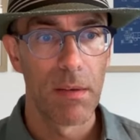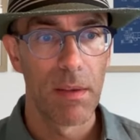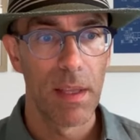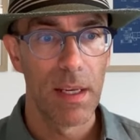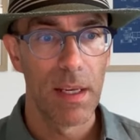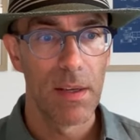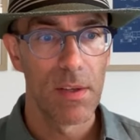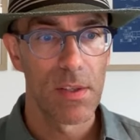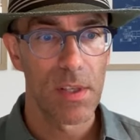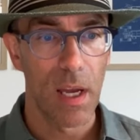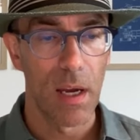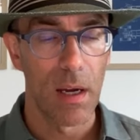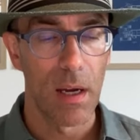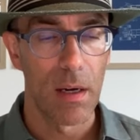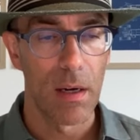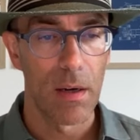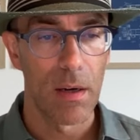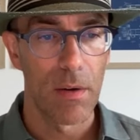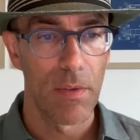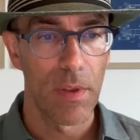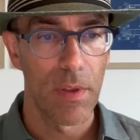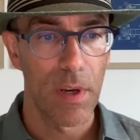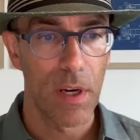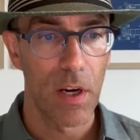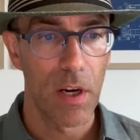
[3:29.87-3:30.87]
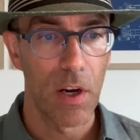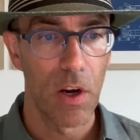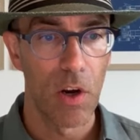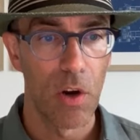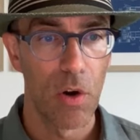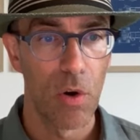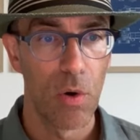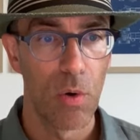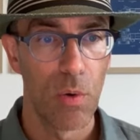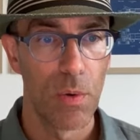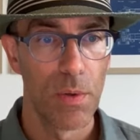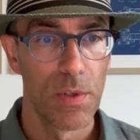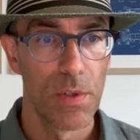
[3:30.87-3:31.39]
These are the
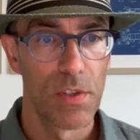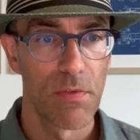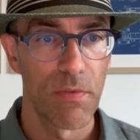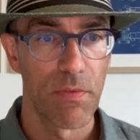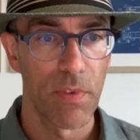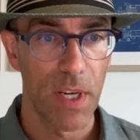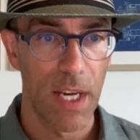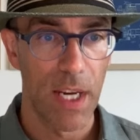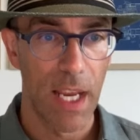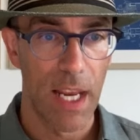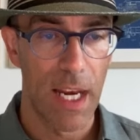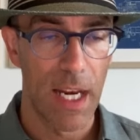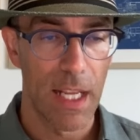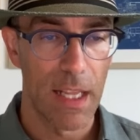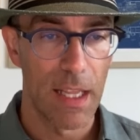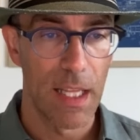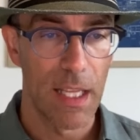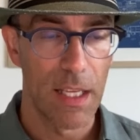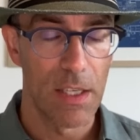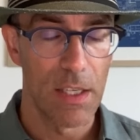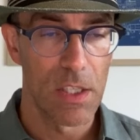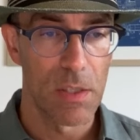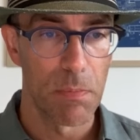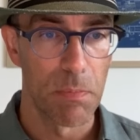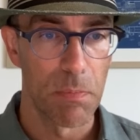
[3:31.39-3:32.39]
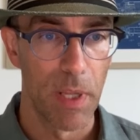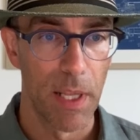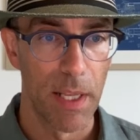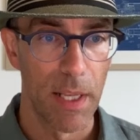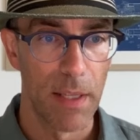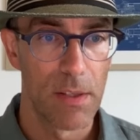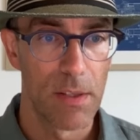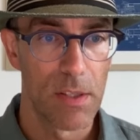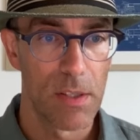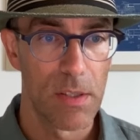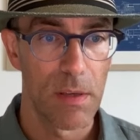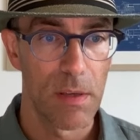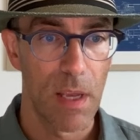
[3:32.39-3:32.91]
codes for getting these
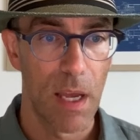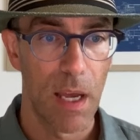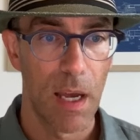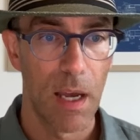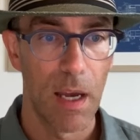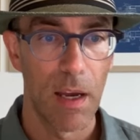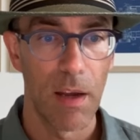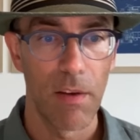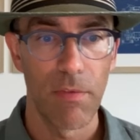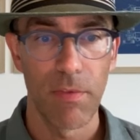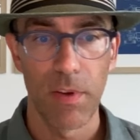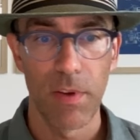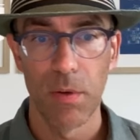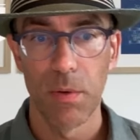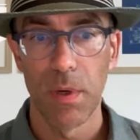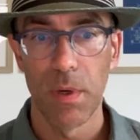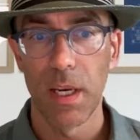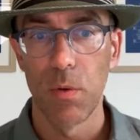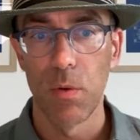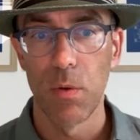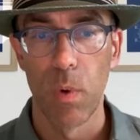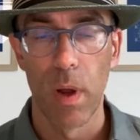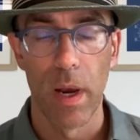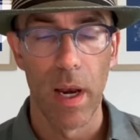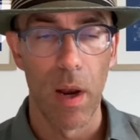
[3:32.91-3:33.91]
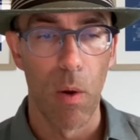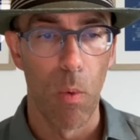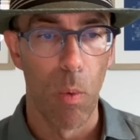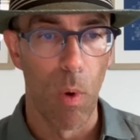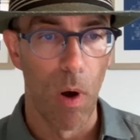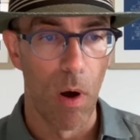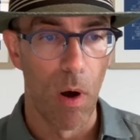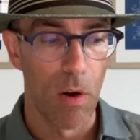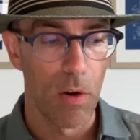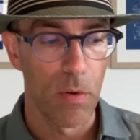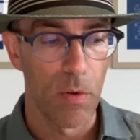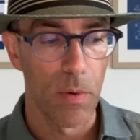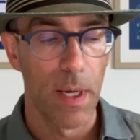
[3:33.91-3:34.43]
splints if you need one at
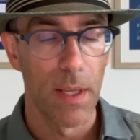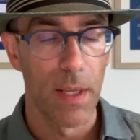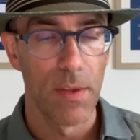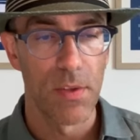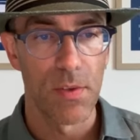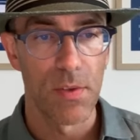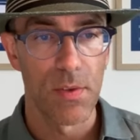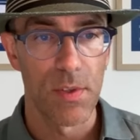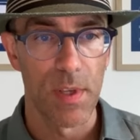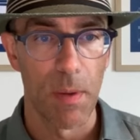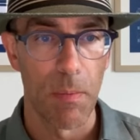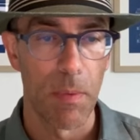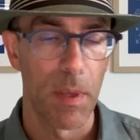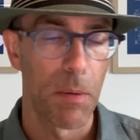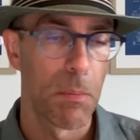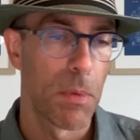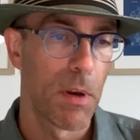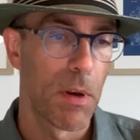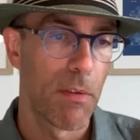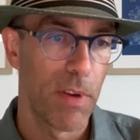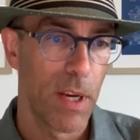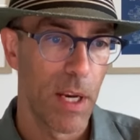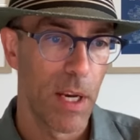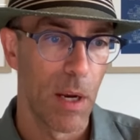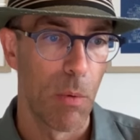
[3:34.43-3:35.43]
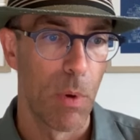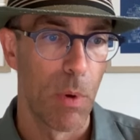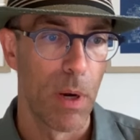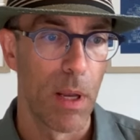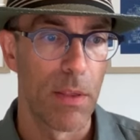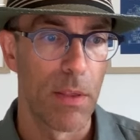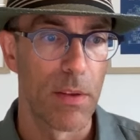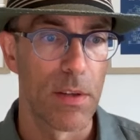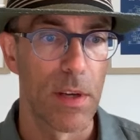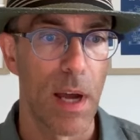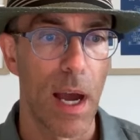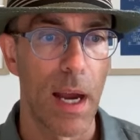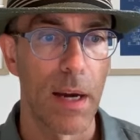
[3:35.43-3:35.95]
Walgreens or something. But if you get one at
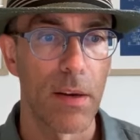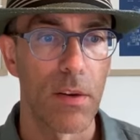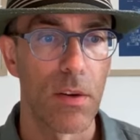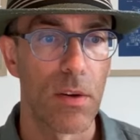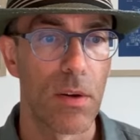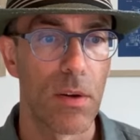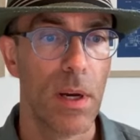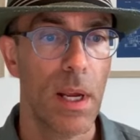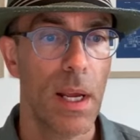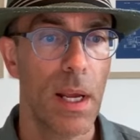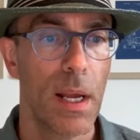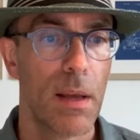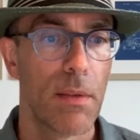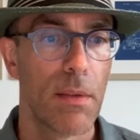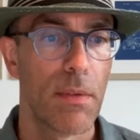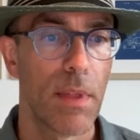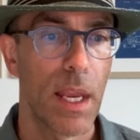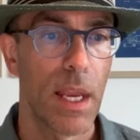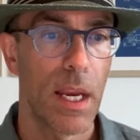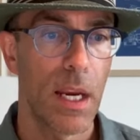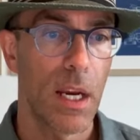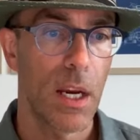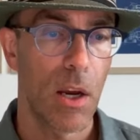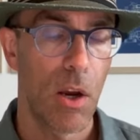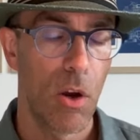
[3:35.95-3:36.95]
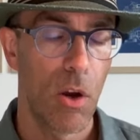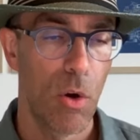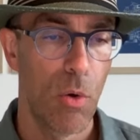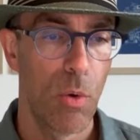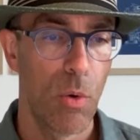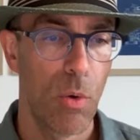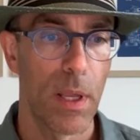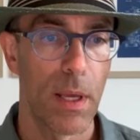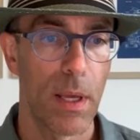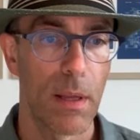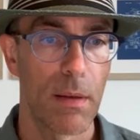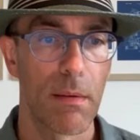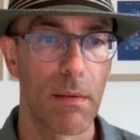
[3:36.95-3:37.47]
the doctor, they
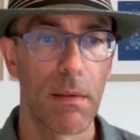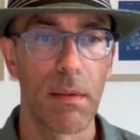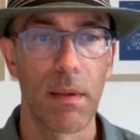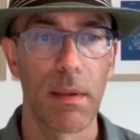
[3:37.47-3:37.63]
code it.